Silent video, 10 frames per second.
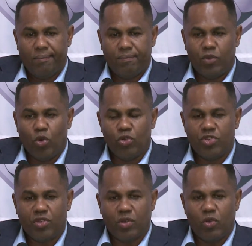
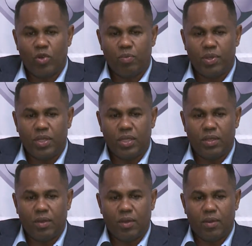Those going to be
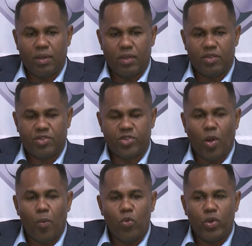
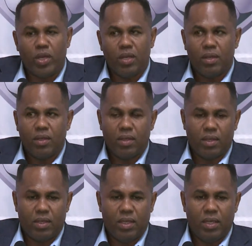somewhere
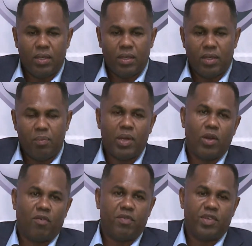in the middle
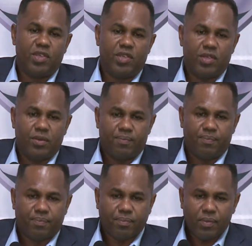of the season.
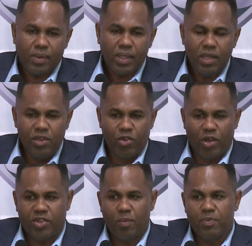So at
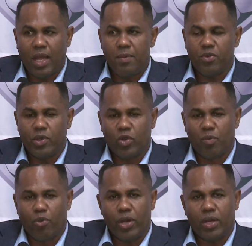some times we're going to
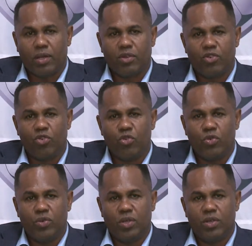break to
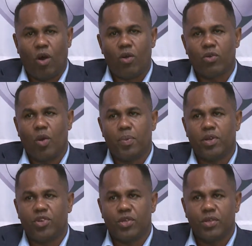do knockout
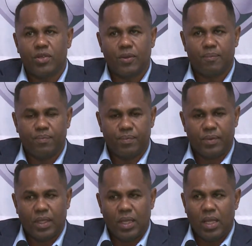competitions.
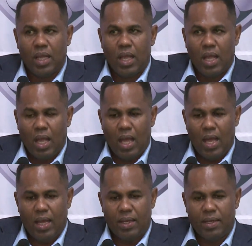
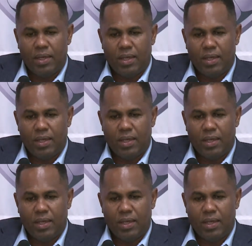And